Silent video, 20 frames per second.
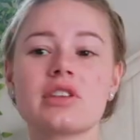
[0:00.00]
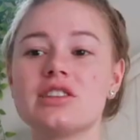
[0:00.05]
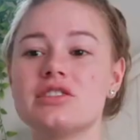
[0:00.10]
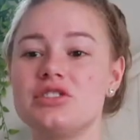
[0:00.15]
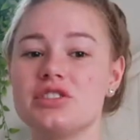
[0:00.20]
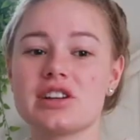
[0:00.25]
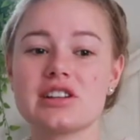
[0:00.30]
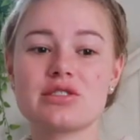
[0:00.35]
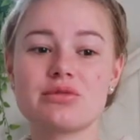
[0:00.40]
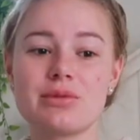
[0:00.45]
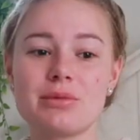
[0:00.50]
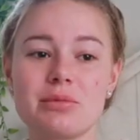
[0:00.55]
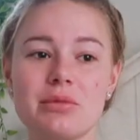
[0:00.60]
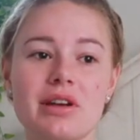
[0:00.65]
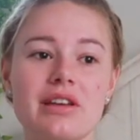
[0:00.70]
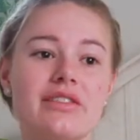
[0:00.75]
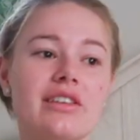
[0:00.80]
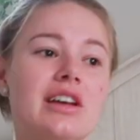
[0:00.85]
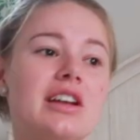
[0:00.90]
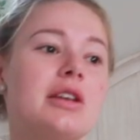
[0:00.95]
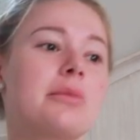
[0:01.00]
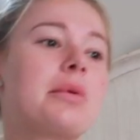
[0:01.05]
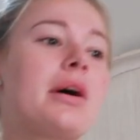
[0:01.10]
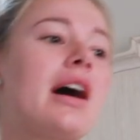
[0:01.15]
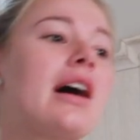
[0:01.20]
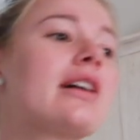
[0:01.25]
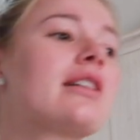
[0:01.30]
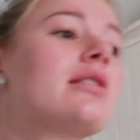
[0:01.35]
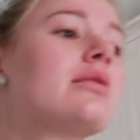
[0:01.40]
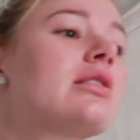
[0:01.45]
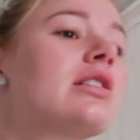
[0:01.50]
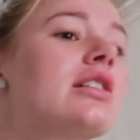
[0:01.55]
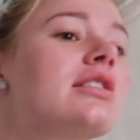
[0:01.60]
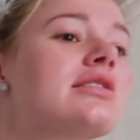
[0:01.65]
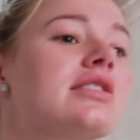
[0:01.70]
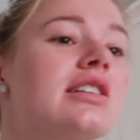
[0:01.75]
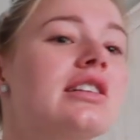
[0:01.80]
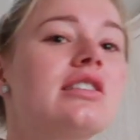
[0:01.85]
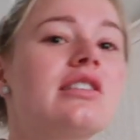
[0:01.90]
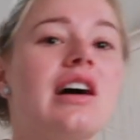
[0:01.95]
Do you guys remember my fanny pack? Where
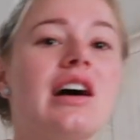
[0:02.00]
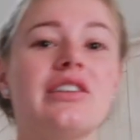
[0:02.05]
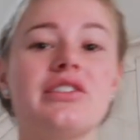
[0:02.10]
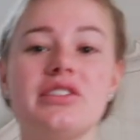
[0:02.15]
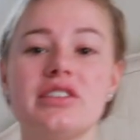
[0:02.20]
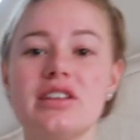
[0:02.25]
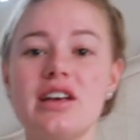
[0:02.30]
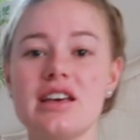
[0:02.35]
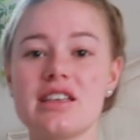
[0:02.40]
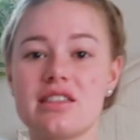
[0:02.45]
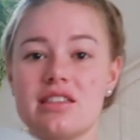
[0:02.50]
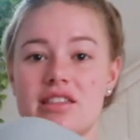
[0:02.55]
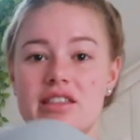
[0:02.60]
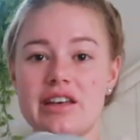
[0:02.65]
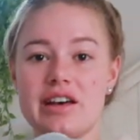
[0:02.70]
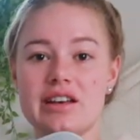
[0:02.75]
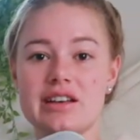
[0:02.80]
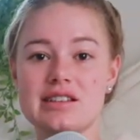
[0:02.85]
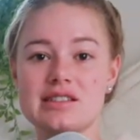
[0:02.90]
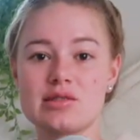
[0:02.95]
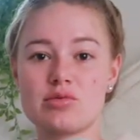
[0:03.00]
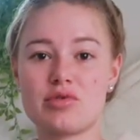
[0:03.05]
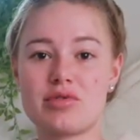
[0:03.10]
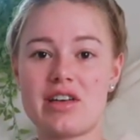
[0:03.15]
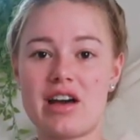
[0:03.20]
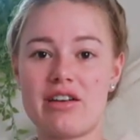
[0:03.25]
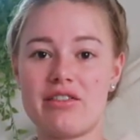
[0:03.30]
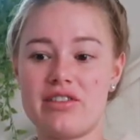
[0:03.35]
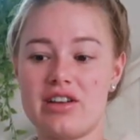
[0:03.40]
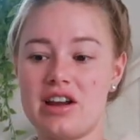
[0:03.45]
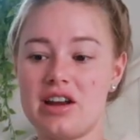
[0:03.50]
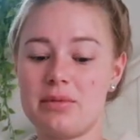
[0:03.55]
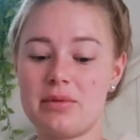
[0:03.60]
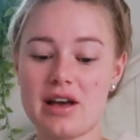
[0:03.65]
is it? I feel like this with that fanny